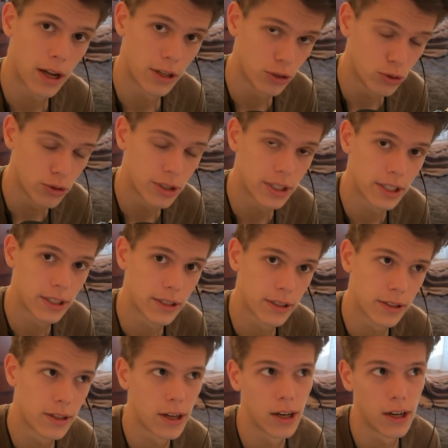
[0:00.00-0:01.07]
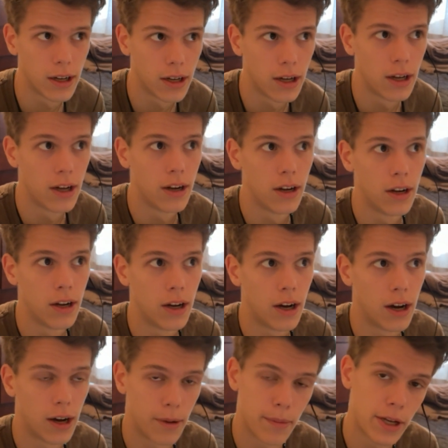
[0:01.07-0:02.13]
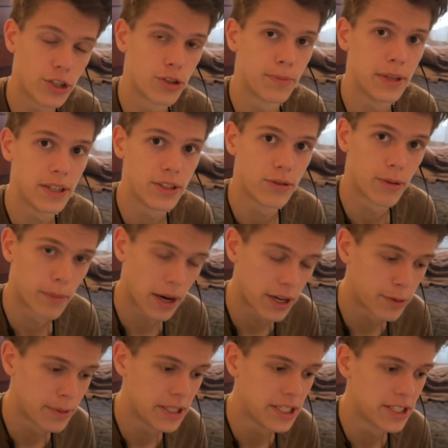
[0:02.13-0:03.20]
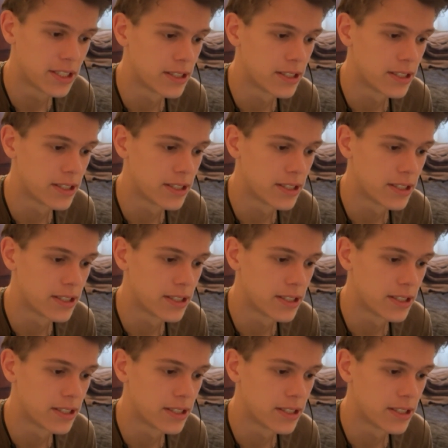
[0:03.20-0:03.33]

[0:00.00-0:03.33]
losing a major piece to a minor piece,